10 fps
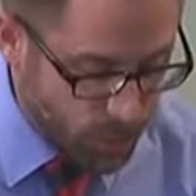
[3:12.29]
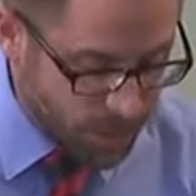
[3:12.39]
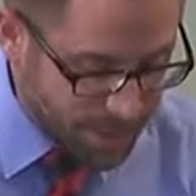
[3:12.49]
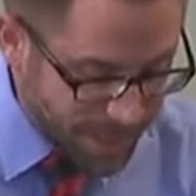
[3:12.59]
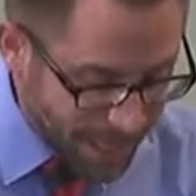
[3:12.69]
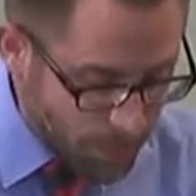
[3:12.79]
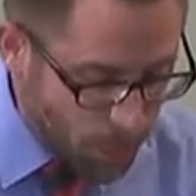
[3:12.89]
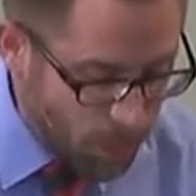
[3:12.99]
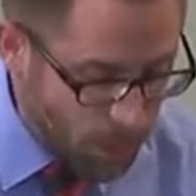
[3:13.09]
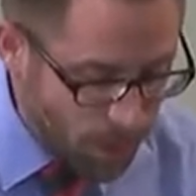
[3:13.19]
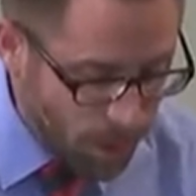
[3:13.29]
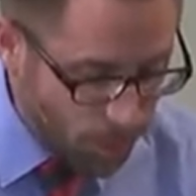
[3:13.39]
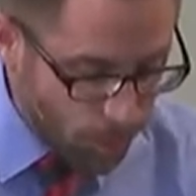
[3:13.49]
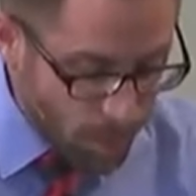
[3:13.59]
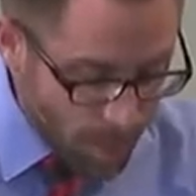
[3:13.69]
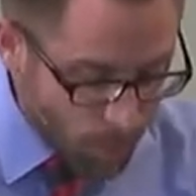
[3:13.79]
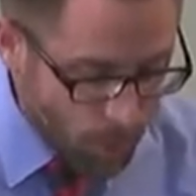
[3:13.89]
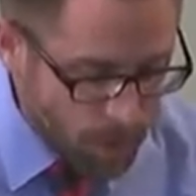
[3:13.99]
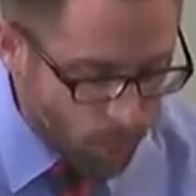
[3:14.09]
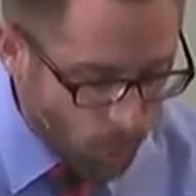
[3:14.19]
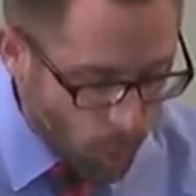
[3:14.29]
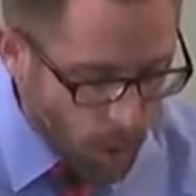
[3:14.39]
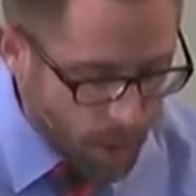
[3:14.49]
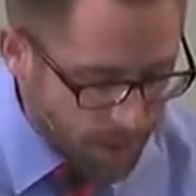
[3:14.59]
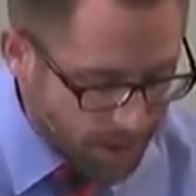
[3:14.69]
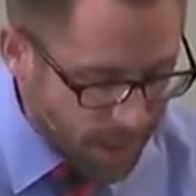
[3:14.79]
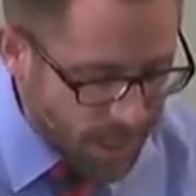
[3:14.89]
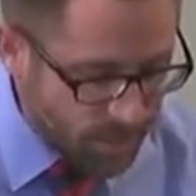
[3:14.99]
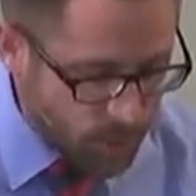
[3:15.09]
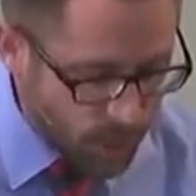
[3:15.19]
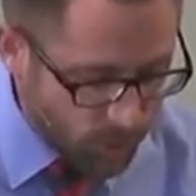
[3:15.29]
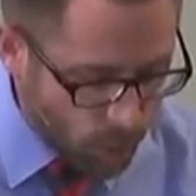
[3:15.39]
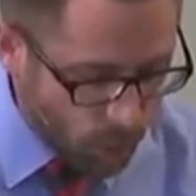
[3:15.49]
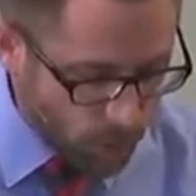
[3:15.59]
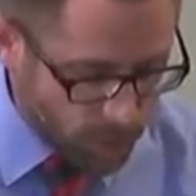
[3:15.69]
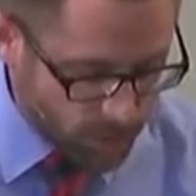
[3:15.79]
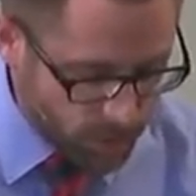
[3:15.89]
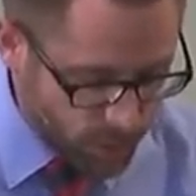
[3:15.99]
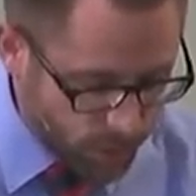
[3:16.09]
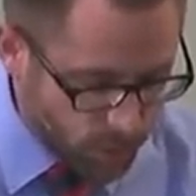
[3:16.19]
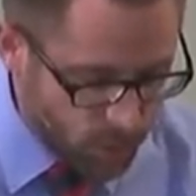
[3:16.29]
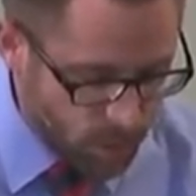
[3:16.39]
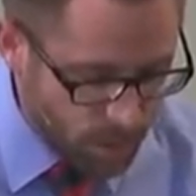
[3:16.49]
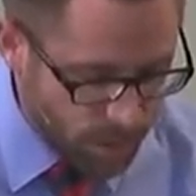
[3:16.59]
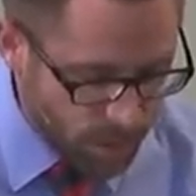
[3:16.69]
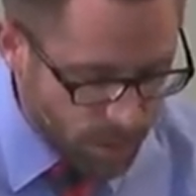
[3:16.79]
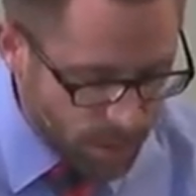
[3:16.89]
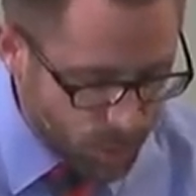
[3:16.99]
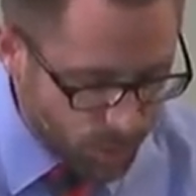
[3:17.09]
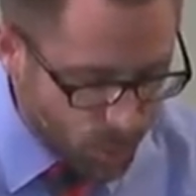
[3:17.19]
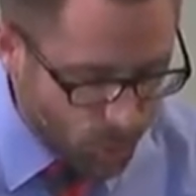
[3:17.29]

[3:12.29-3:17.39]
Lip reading: this table, remembering the walk and life you have called us to, as you have